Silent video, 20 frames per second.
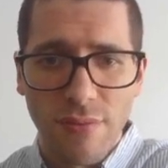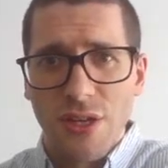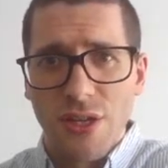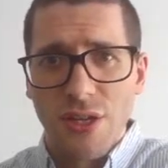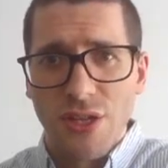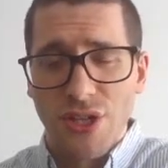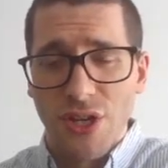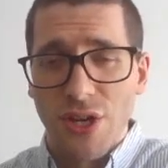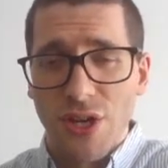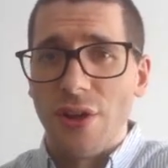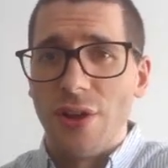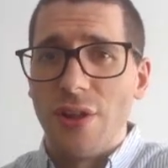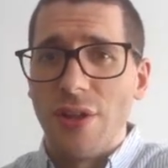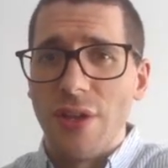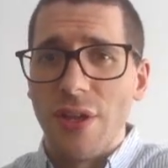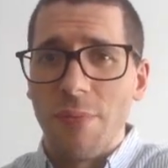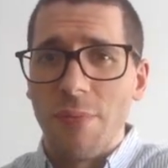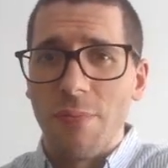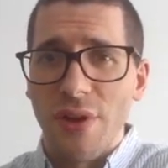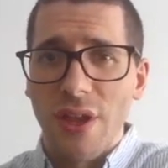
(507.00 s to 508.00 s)

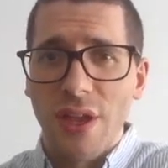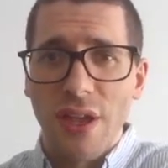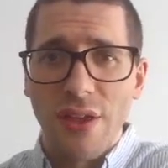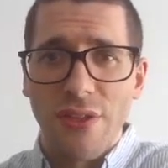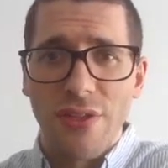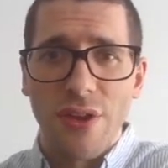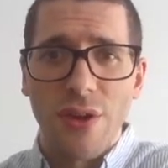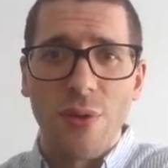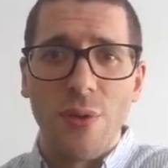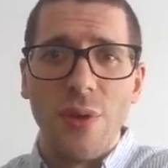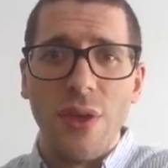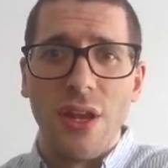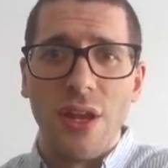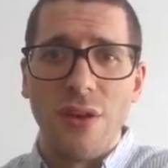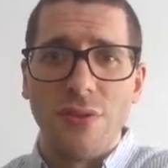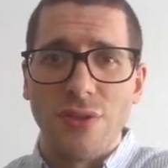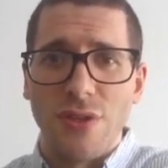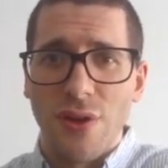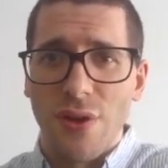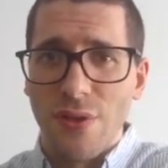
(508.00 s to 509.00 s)
Generally, bringing the queen
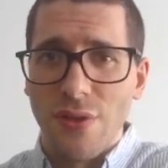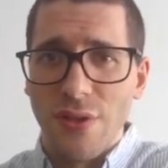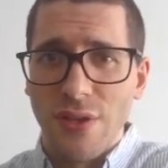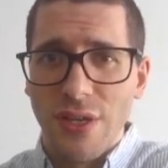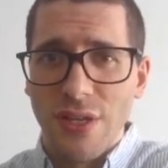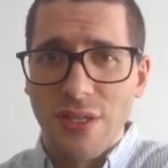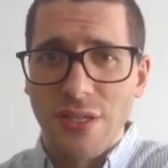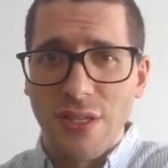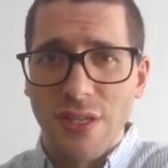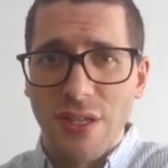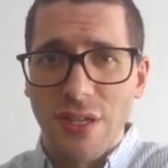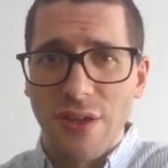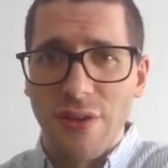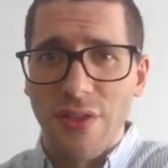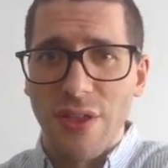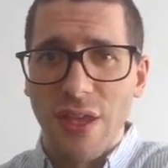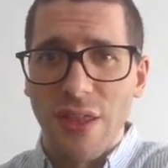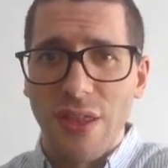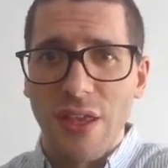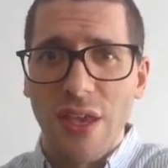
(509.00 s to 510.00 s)
out early isn't a good
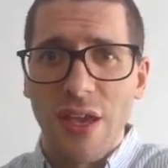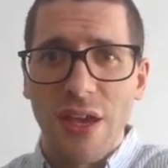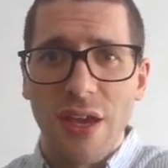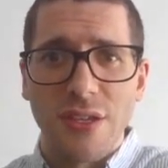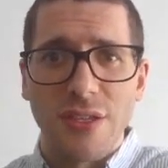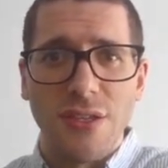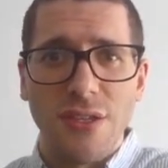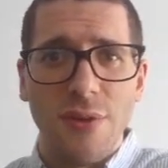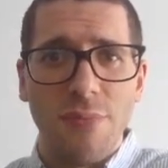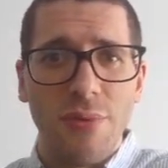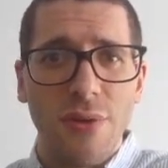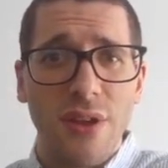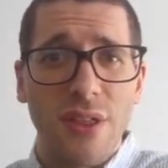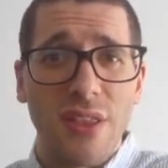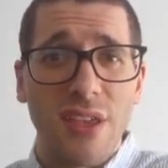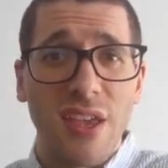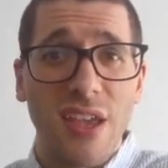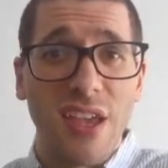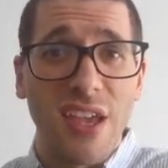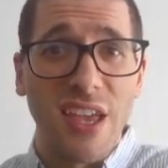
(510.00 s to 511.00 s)
idea, as the
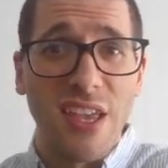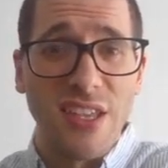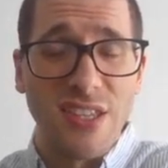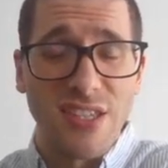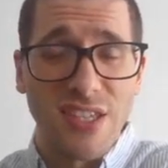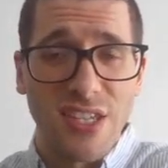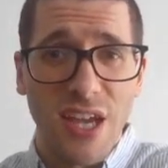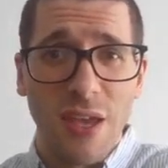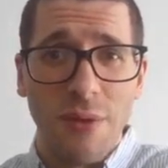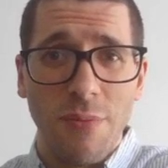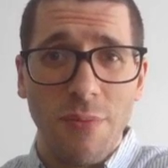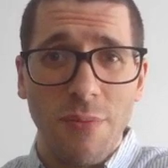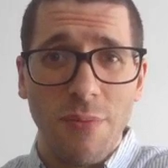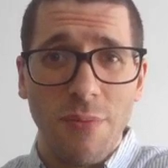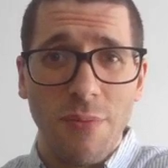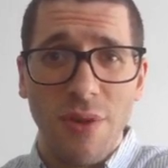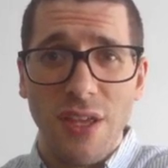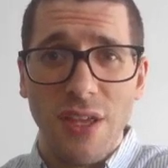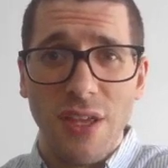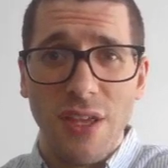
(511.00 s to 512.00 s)
opponent can gain time on
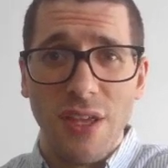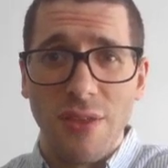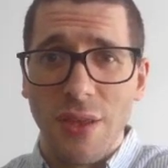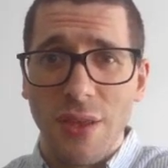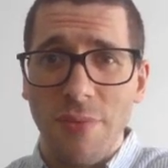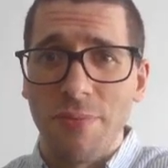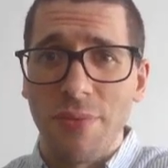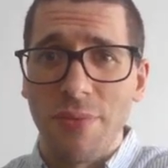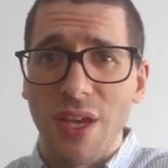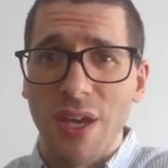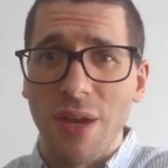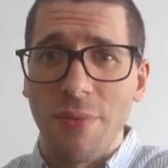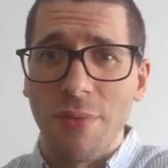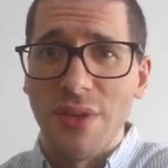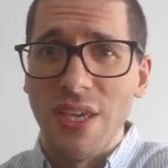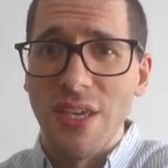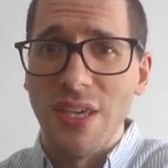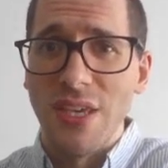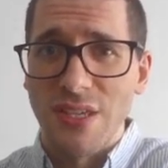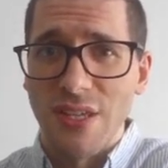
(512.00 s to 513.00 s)
it by developing a
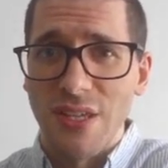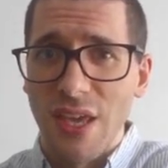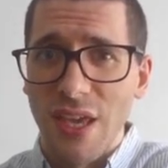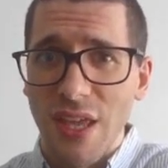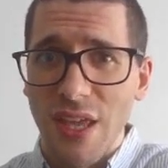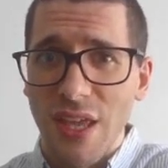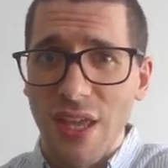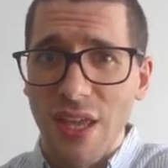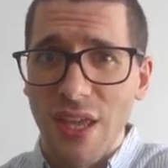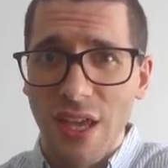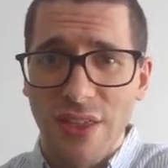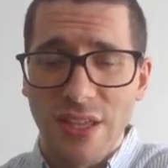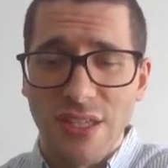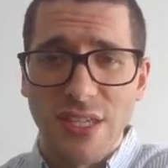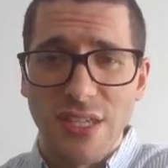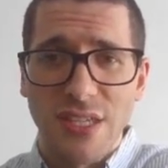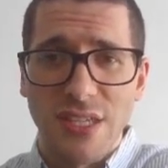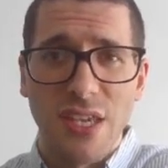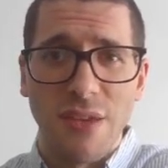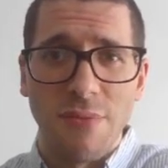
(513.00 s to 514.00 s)
piece and hitting it at
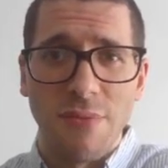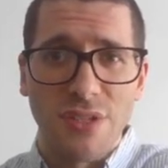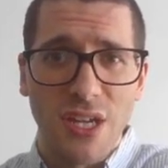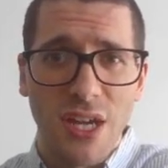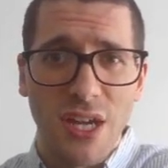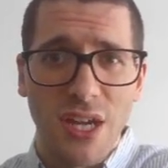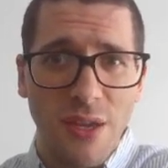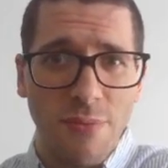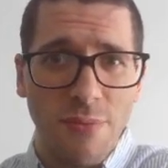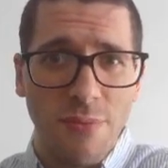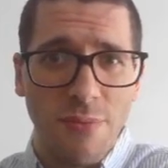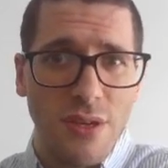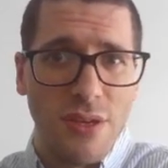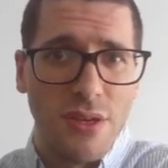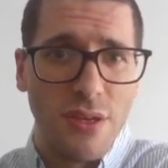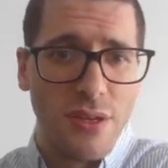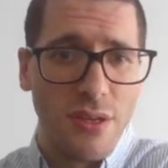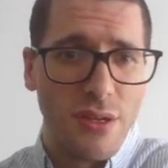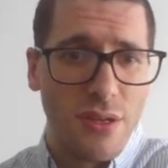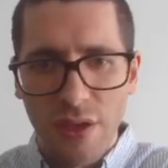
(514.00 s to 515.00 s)
the same time.
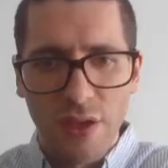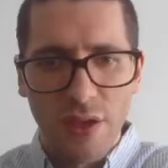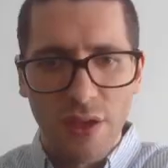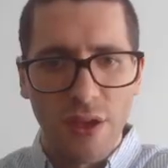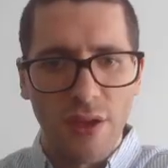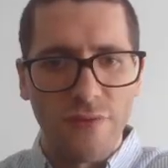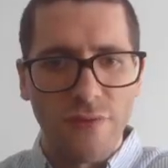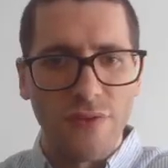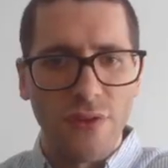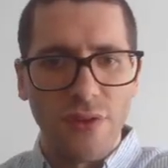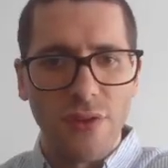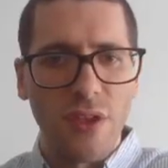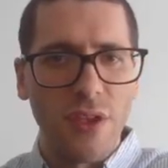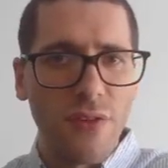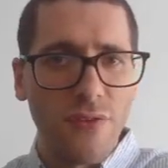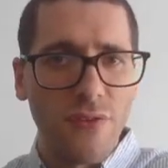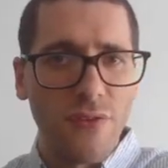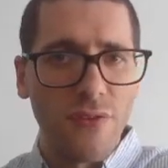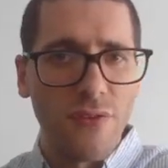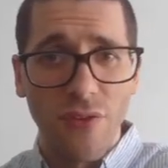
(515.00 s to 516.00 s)
After
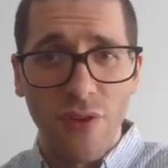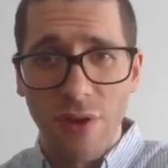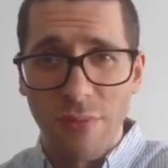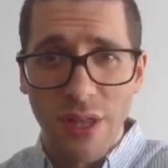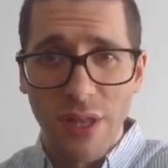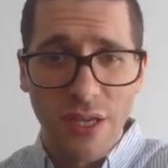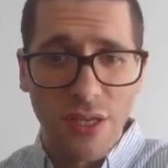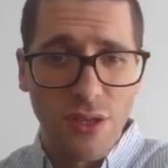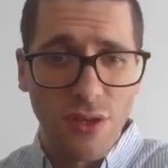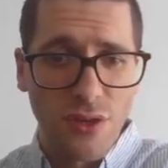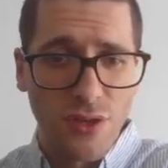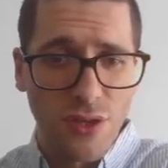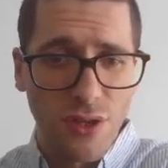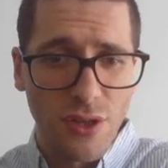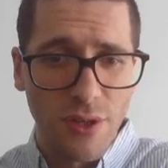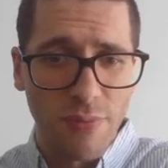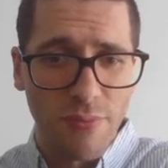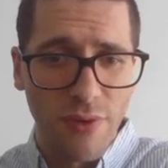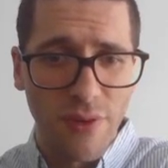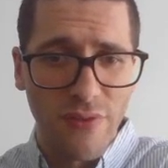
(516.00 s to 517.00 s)
d4, black
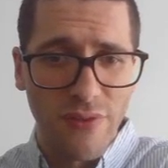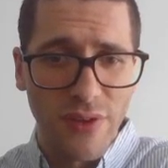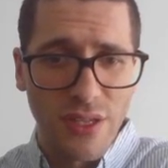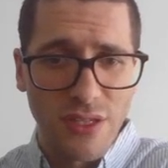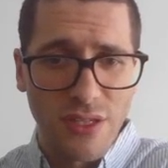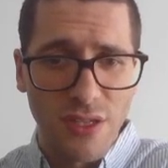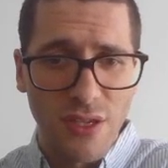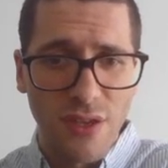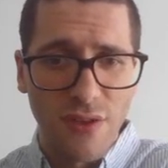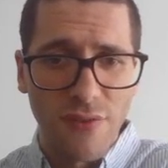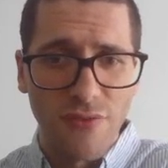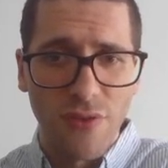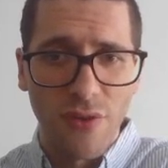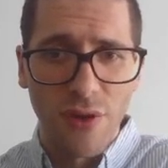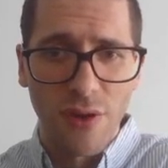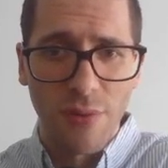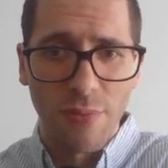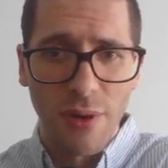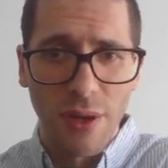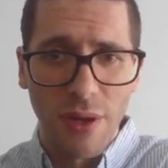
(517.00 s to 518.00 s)
usually prevents
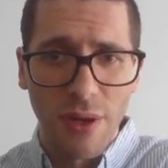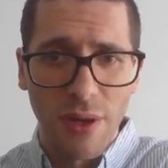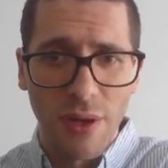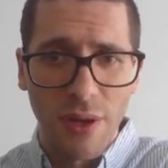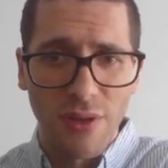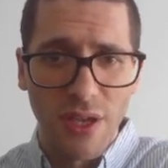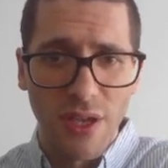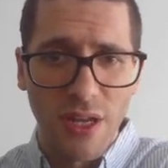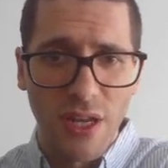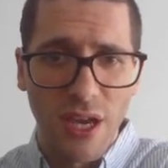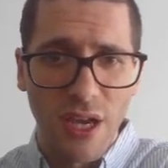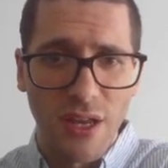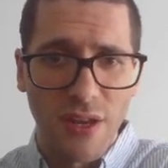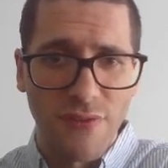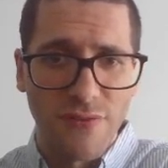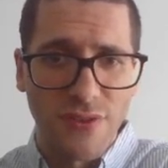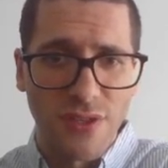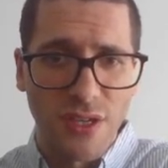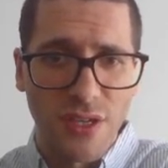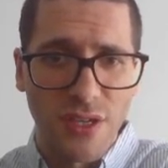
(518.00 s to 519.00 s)
e4 by playing knight
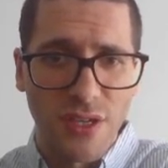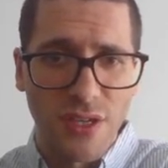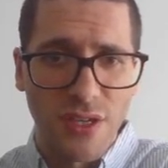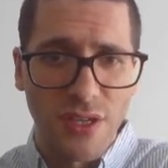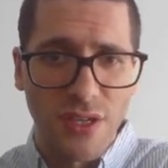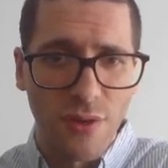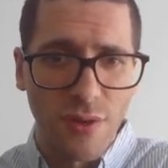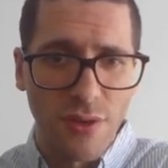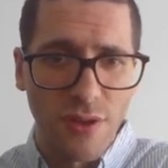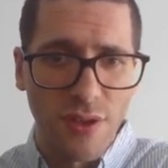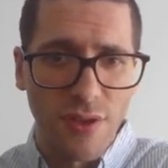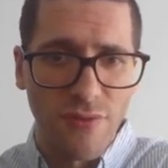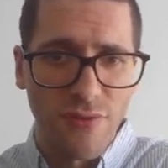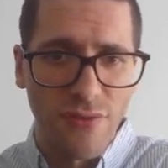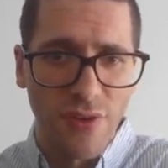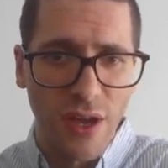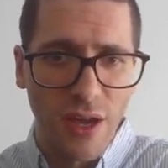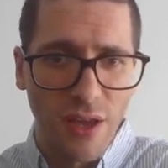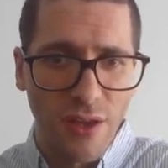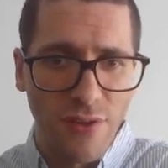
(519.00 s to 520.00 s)
f6 or
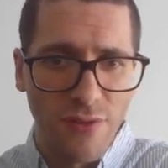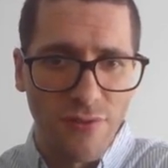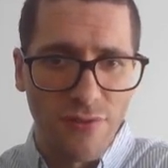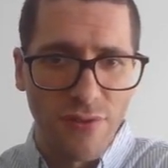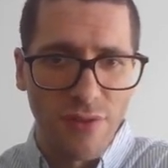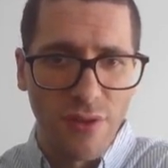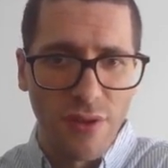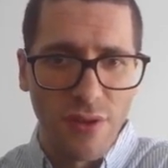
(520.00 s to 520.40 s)
d5.